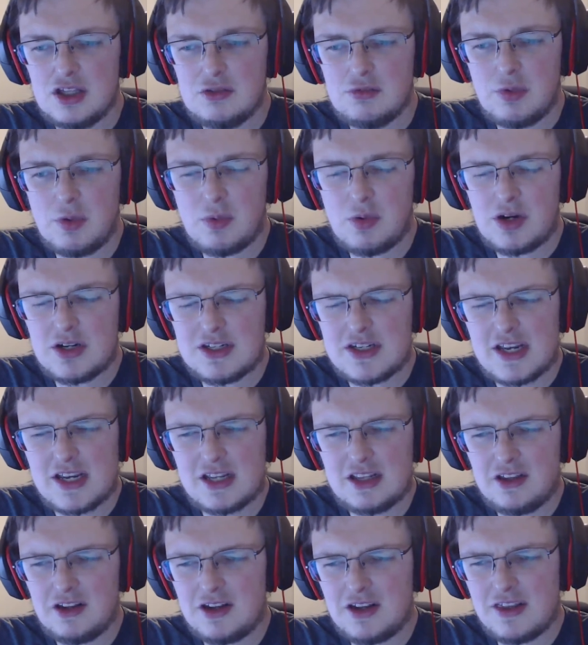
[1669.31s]
Do we want to take
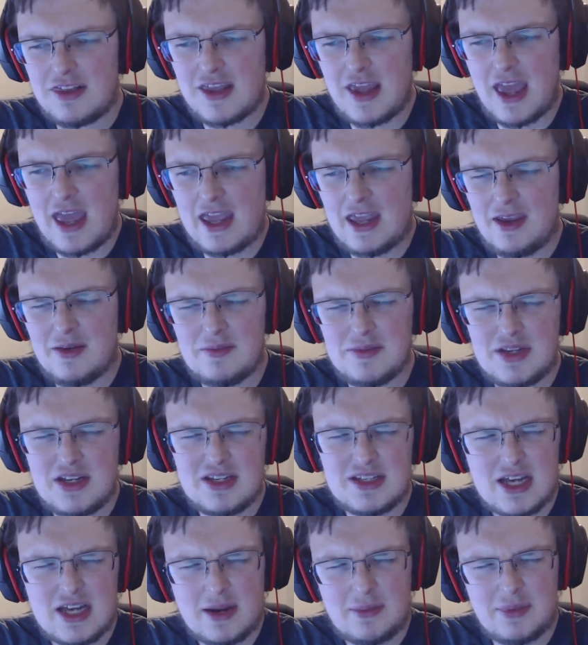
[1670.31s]
a look at the A M D
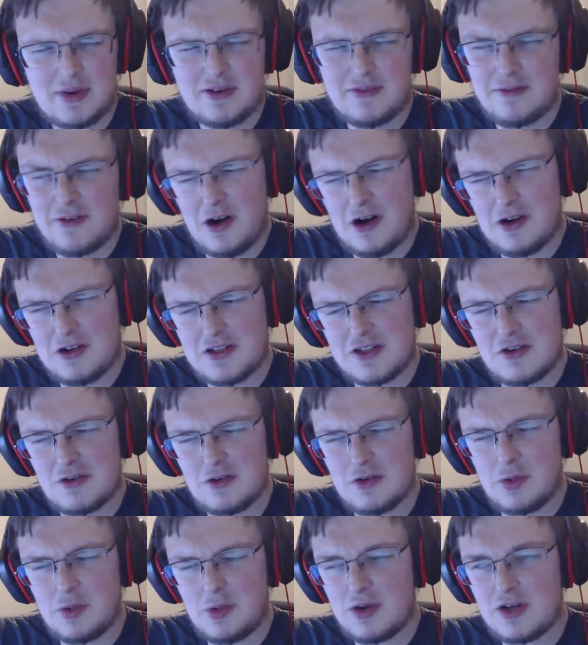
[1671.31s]
topic first, or
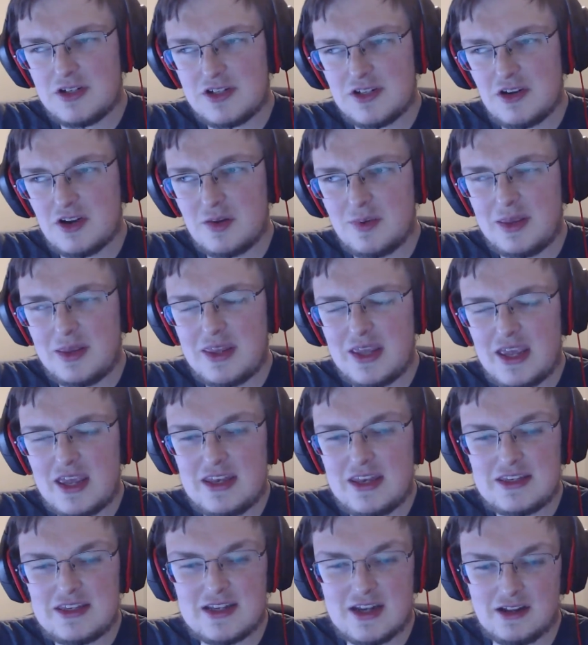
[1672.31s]
do we want to talk about the
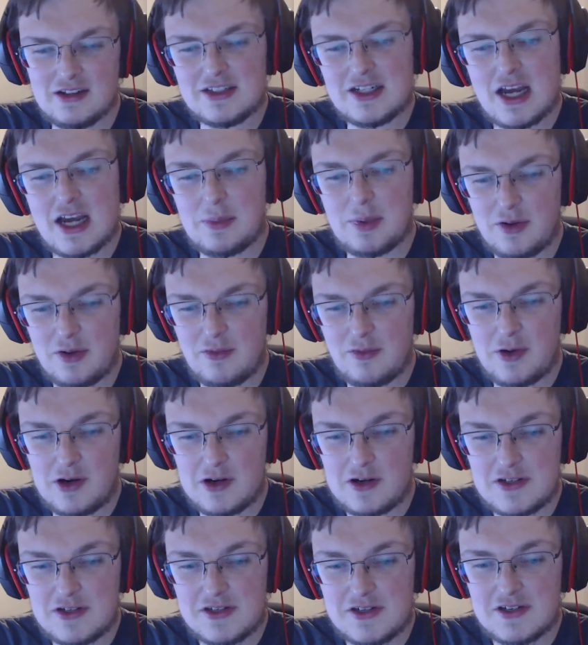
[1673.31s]
Intel topic
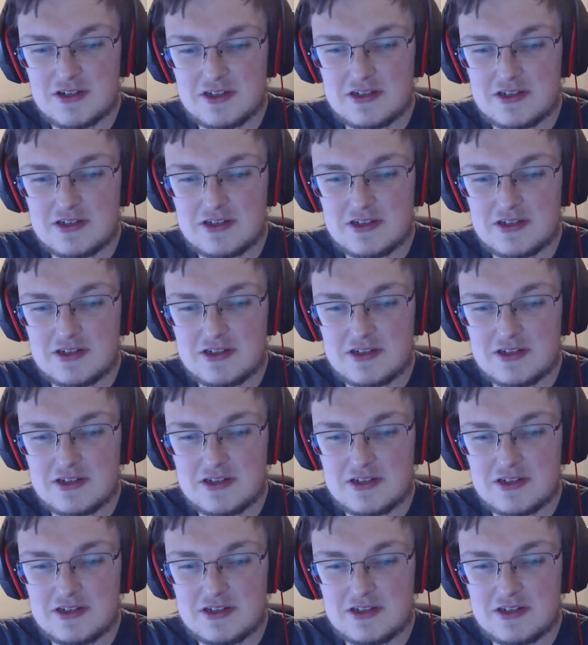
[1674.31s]
first?